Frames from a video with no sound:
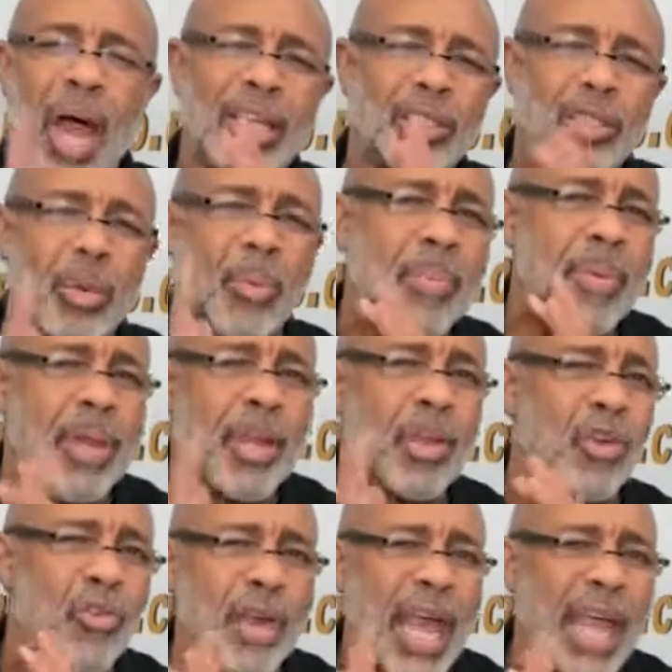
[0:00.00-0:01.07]
should we be
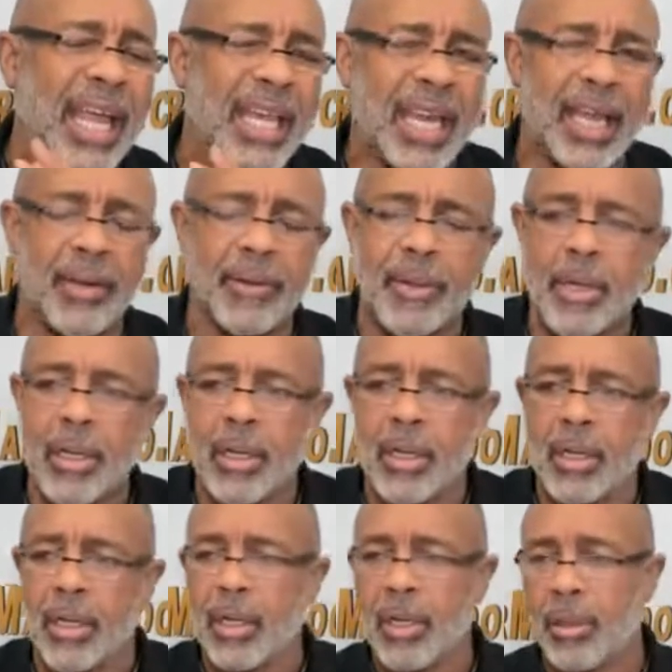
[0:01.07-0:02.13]
creating it?
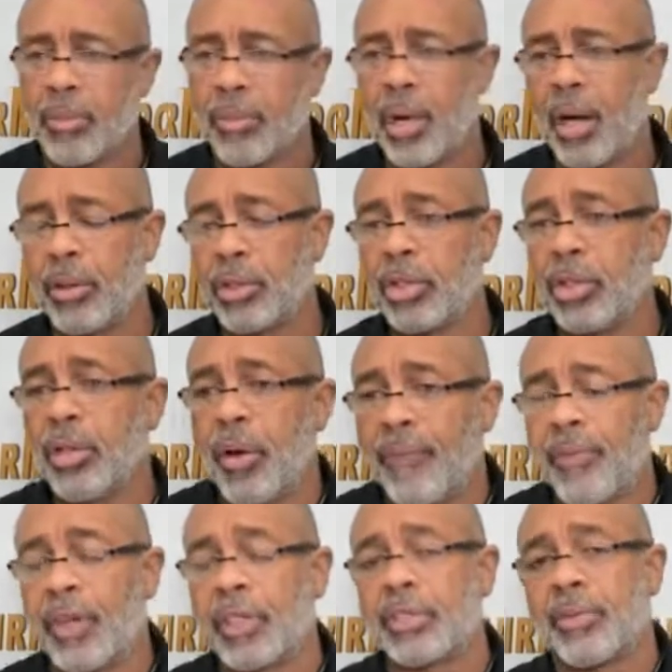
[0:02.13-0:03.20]
Well, you know,
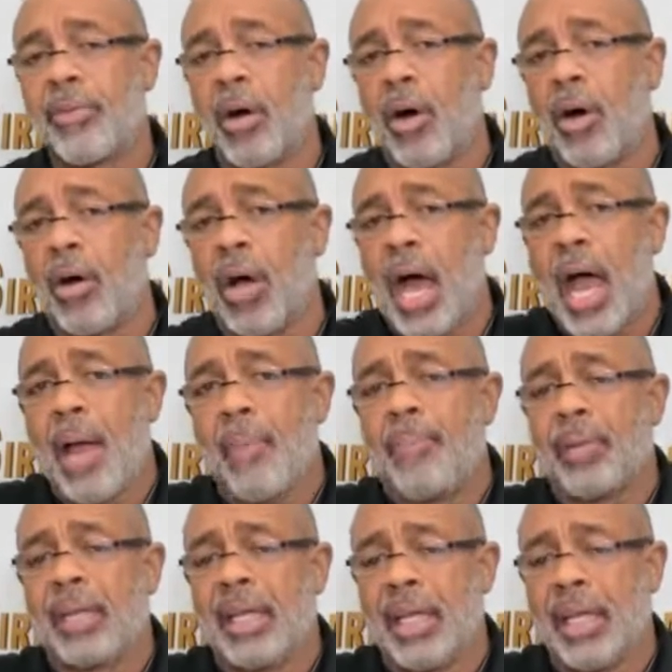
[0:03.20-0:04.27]
first of all, I
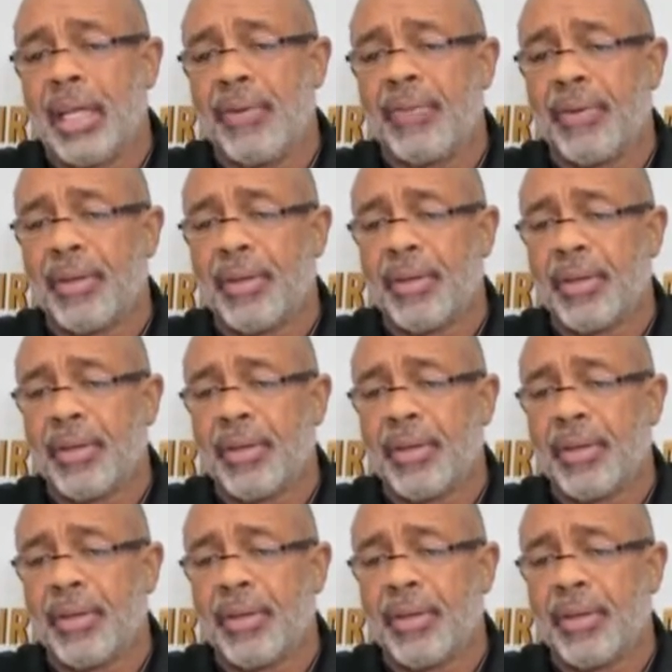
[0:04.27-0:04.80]
believe